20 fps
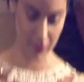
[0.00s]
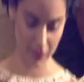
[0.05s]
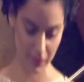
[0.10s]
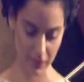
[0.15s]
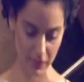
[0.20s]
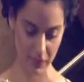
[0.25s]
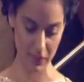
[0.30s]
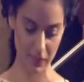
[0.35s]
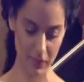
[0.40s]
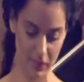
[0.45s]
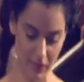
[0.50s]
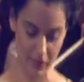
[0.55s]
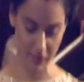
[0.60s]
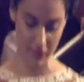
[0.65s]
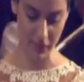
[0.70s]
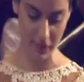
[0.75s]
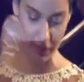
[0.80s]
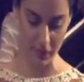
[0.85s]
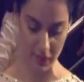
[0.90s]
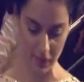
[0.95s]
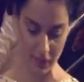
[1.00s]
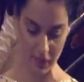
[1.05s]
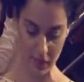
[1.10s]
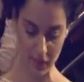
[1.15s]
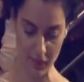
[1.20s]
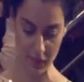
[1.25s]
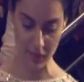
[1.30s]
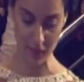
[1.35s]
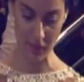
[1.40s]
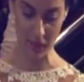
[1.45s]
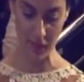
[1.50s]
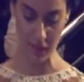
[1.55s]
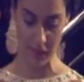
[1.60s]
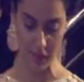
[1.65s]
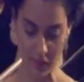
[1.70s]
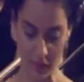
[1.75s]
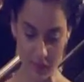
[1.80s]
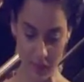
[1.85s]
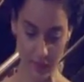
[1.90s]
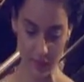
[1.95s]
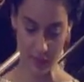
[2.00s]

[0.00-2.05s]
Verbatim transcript: Kangna Ranaut has been on a